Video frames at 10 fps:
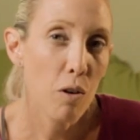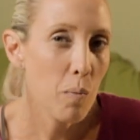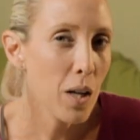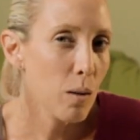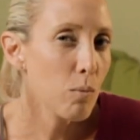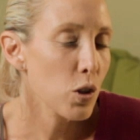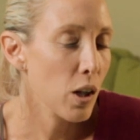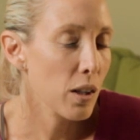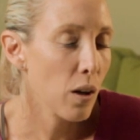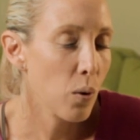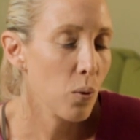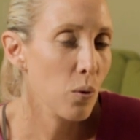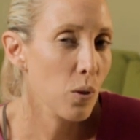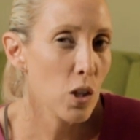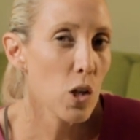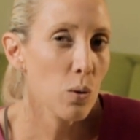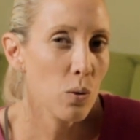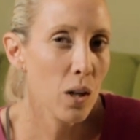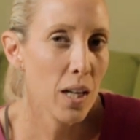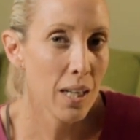baby develops at their own
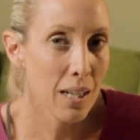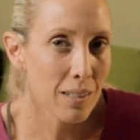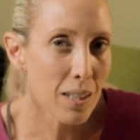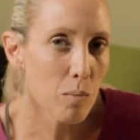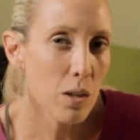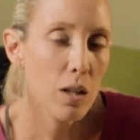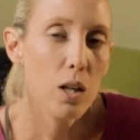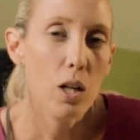rhythm and pace,